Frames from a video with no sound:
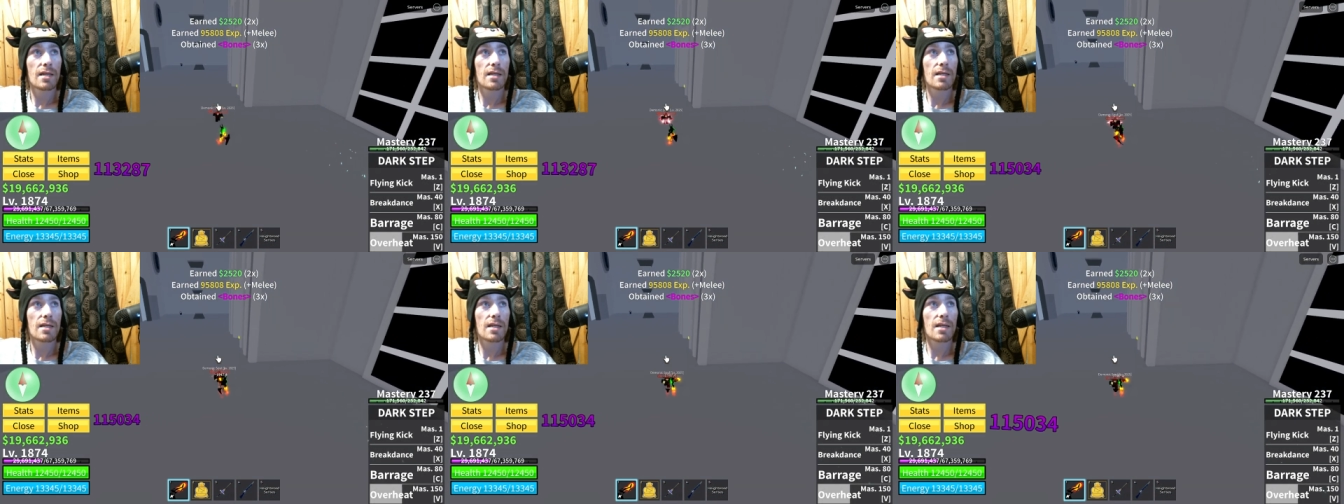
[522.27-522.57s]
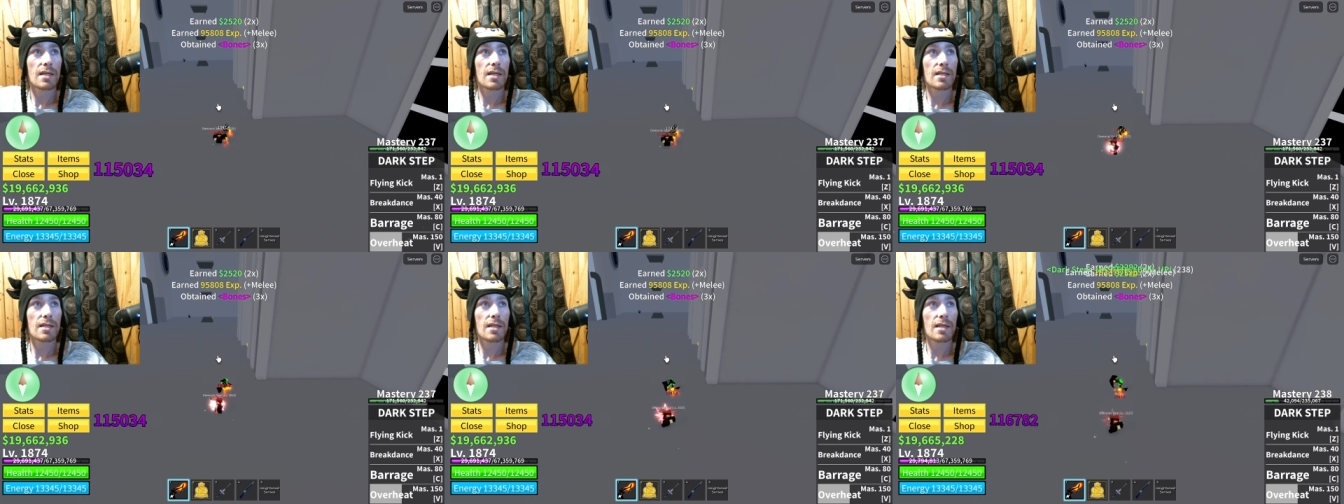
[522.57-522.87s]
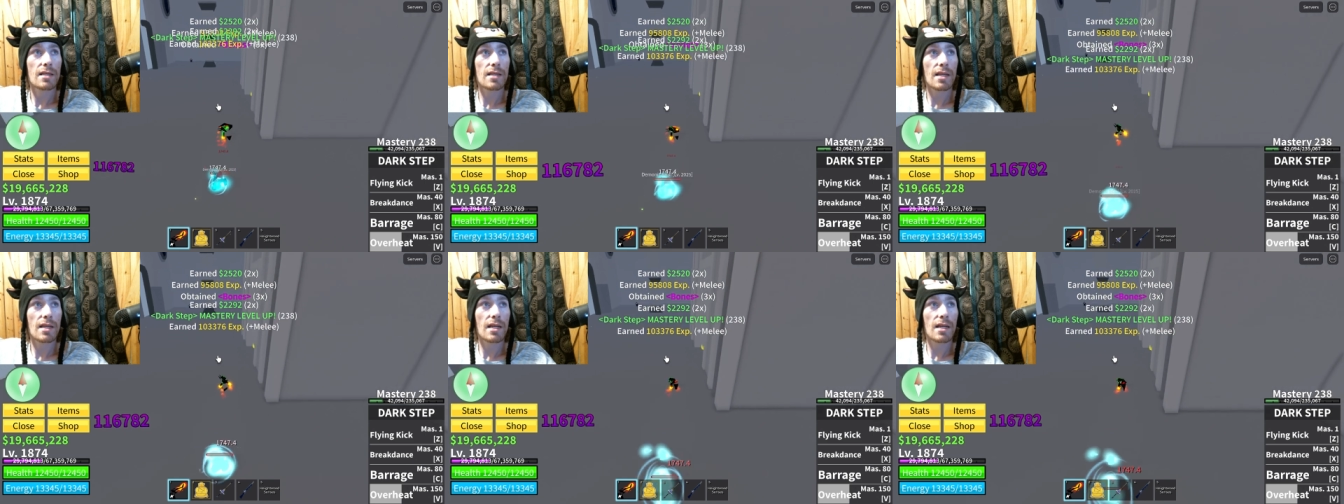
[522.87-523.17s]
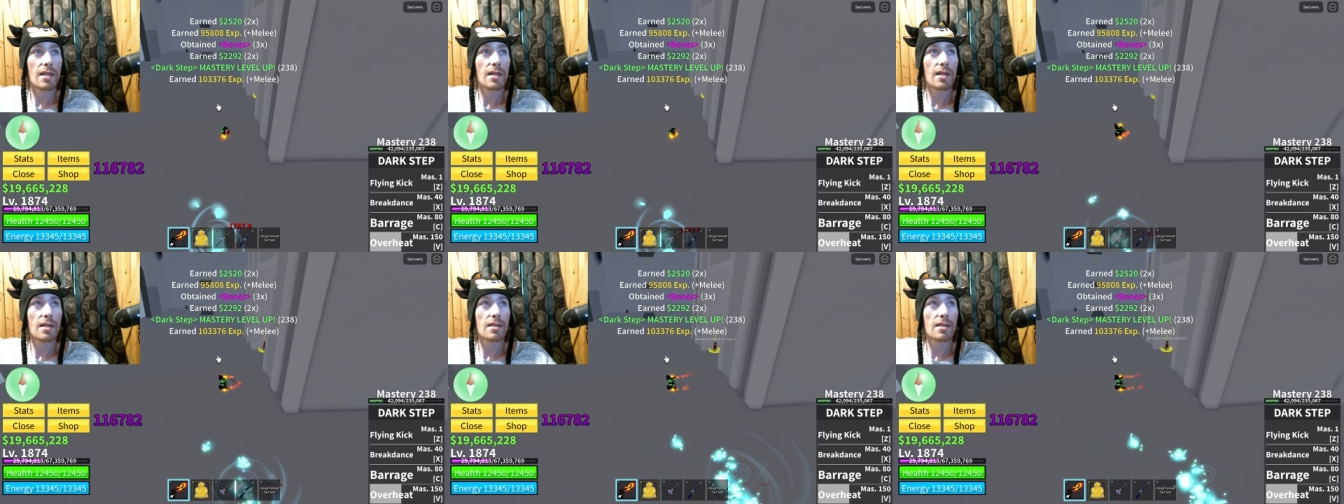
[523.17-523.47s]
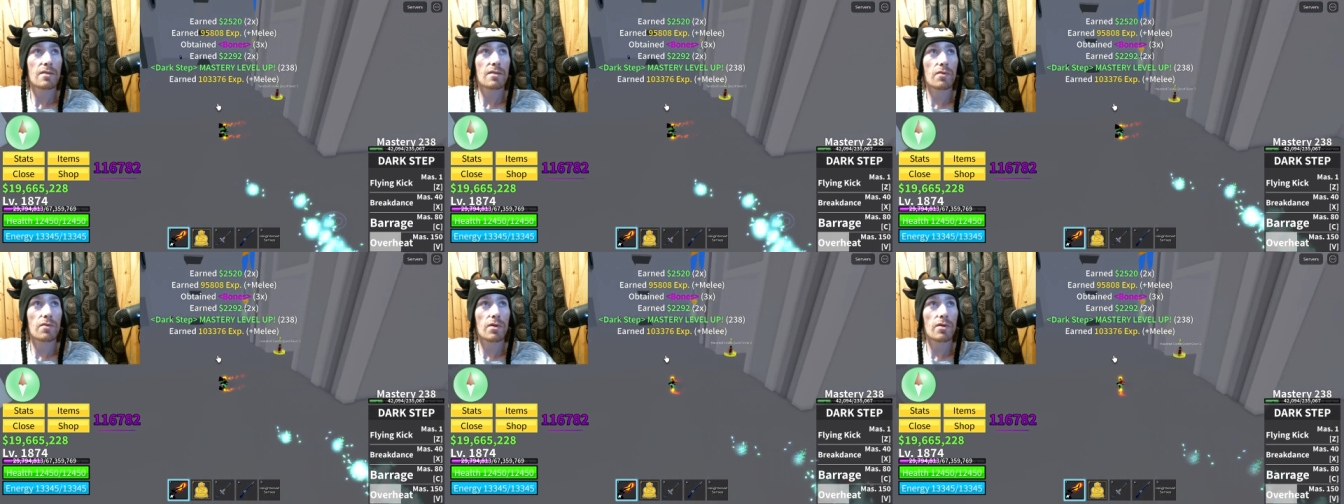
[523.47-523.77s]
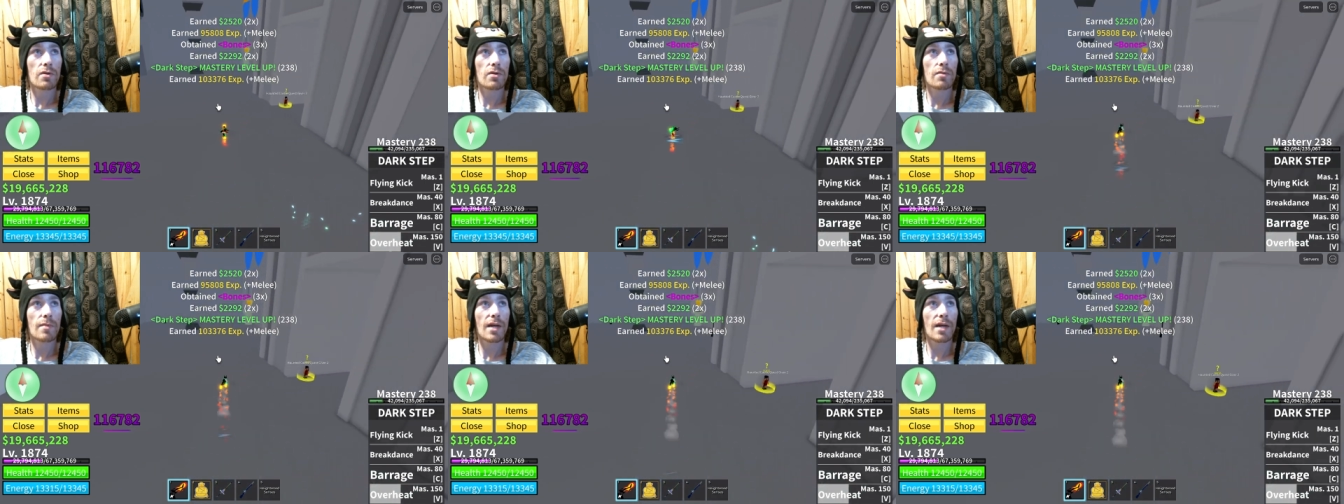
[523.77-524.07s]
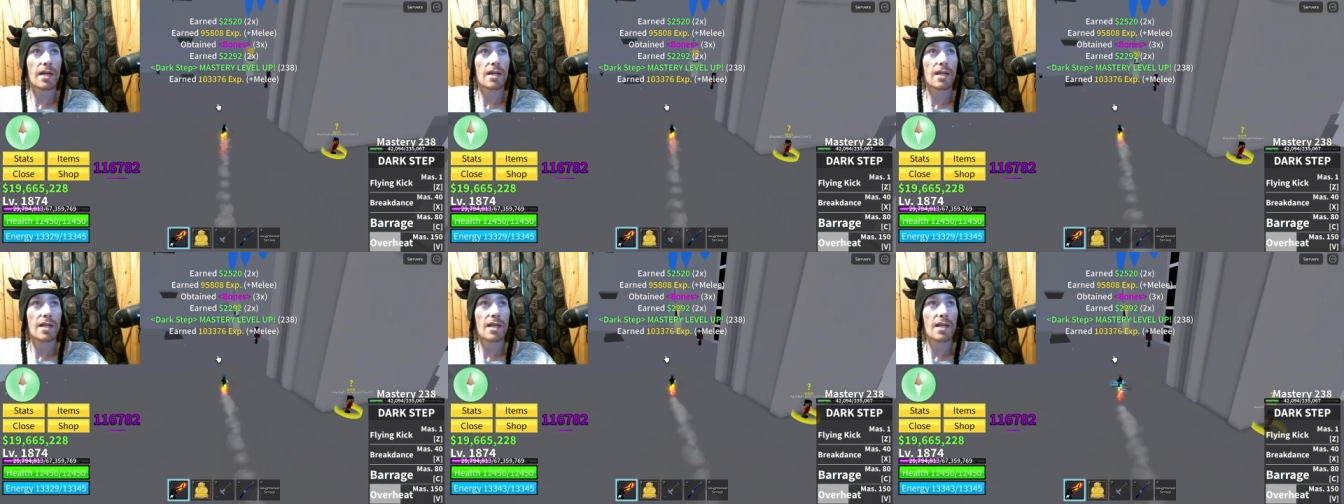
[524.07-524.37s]
Yes, he's in his room
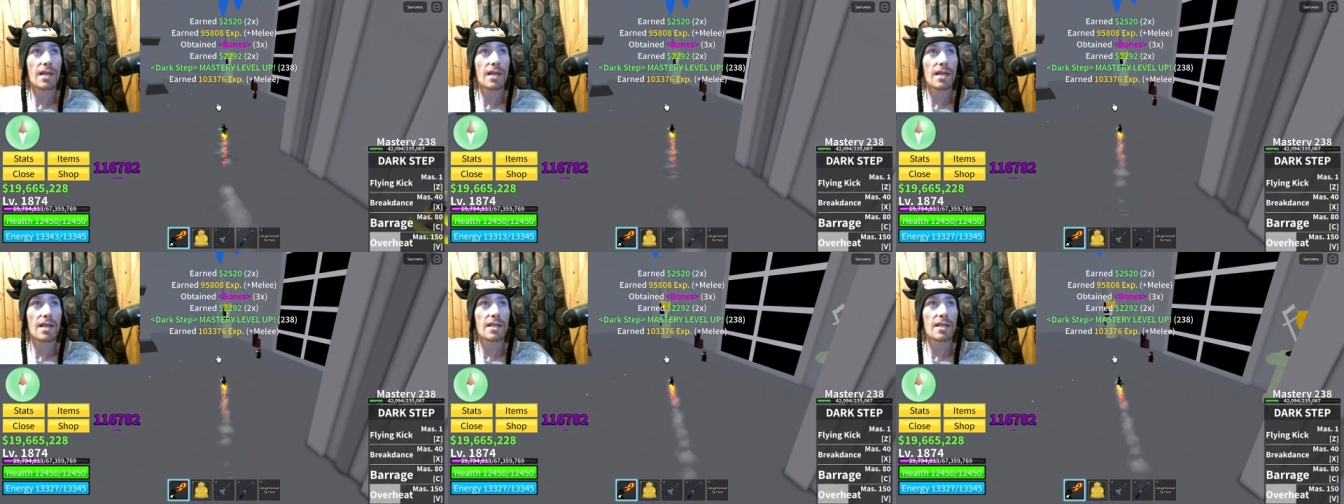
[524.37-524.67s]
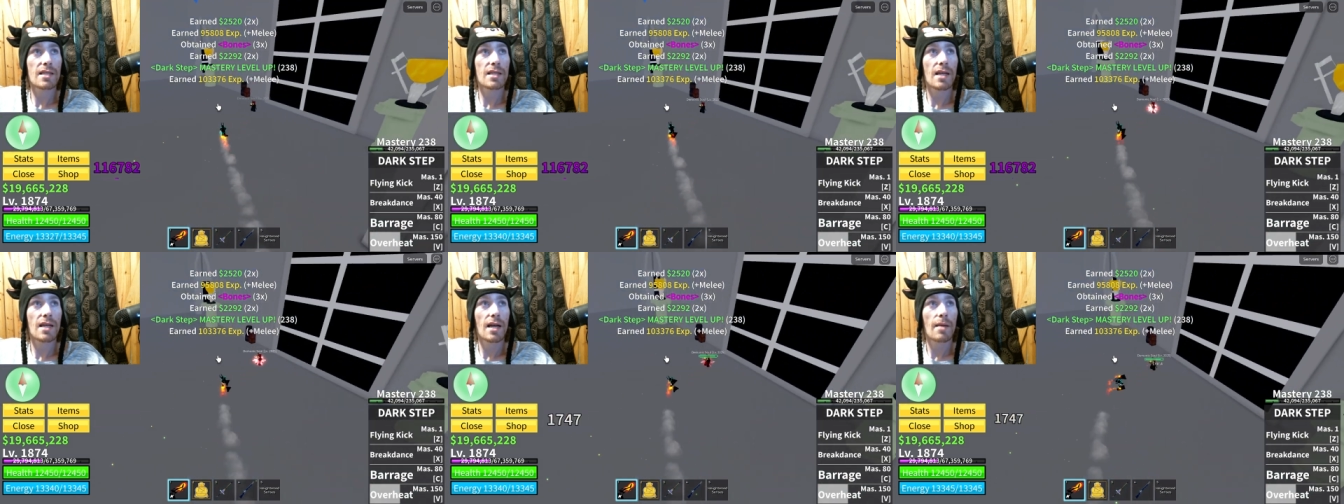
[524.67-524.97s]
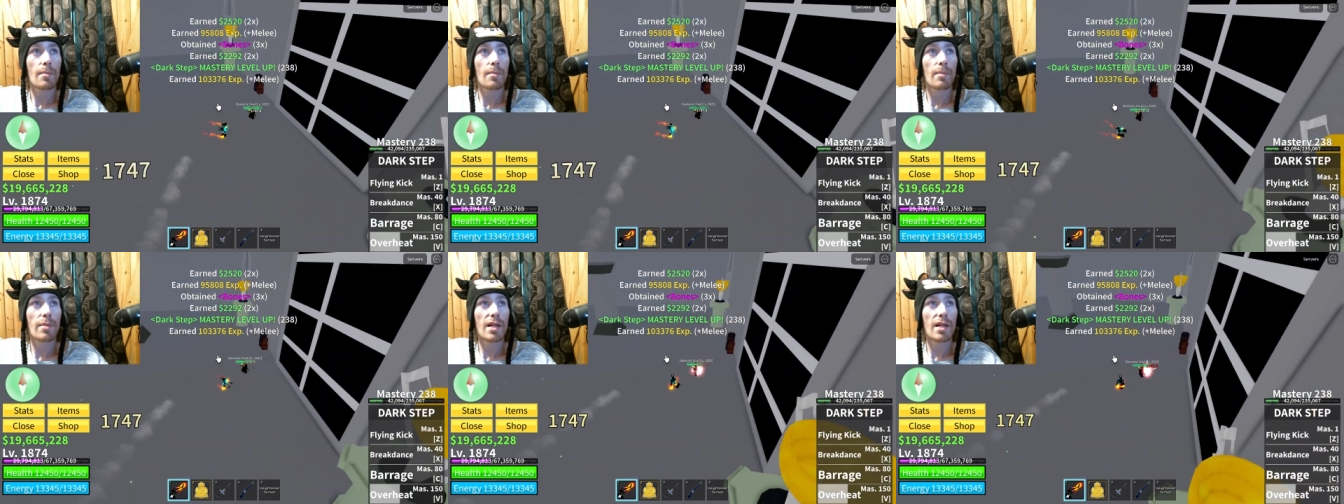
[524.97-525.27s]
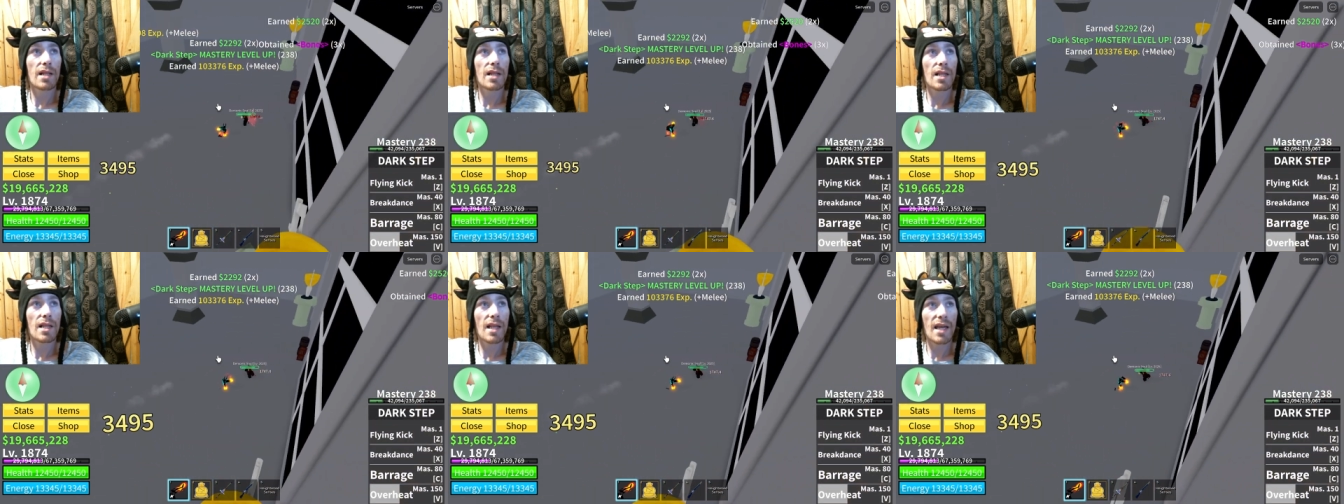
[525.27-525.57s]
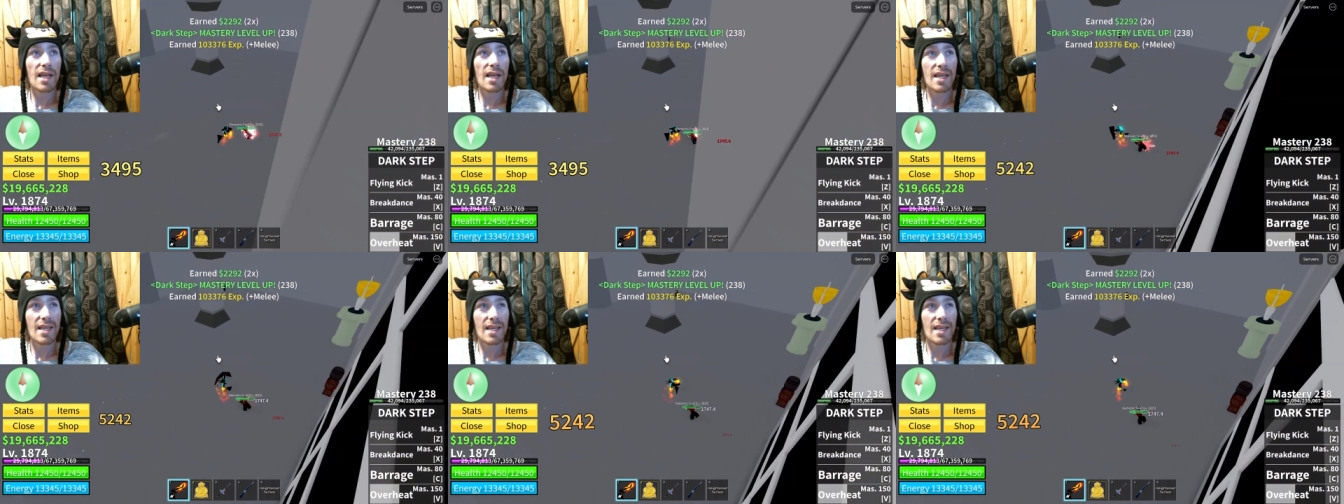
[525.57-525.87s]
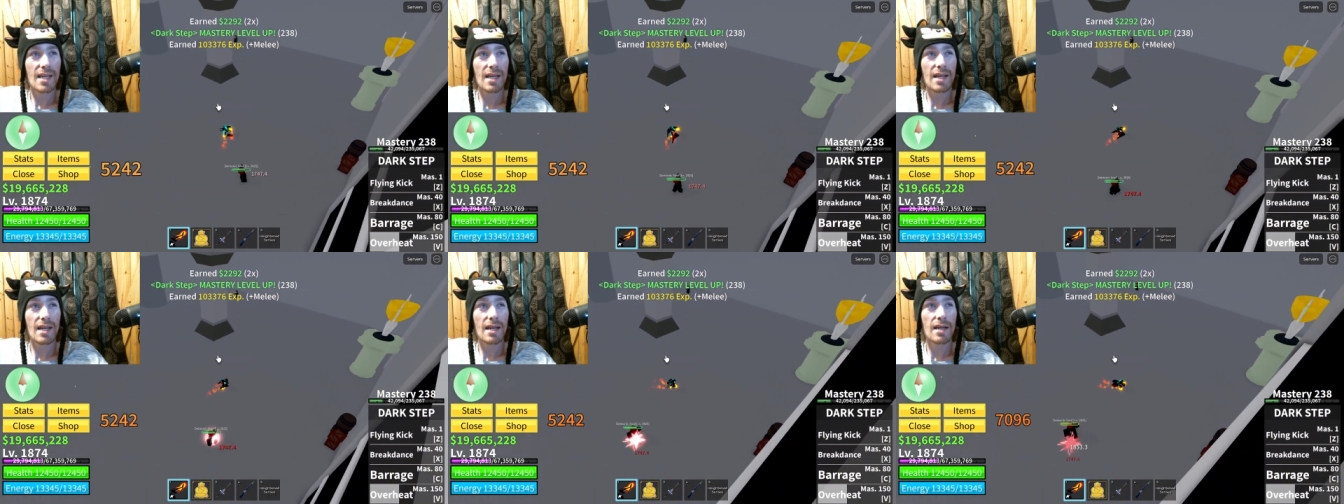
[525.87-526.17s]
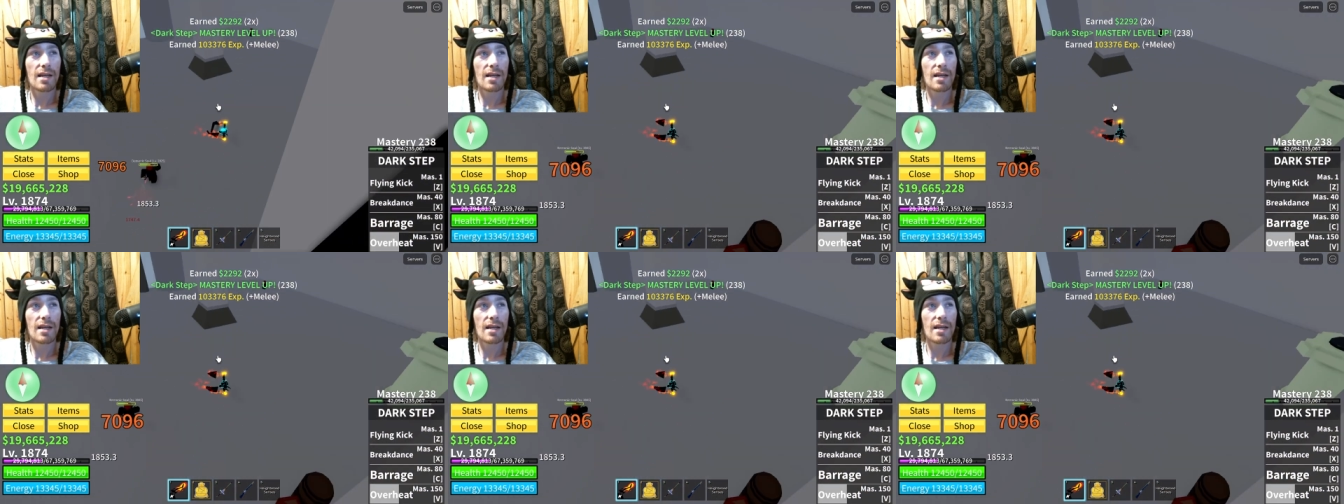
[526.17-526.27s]
and he is playing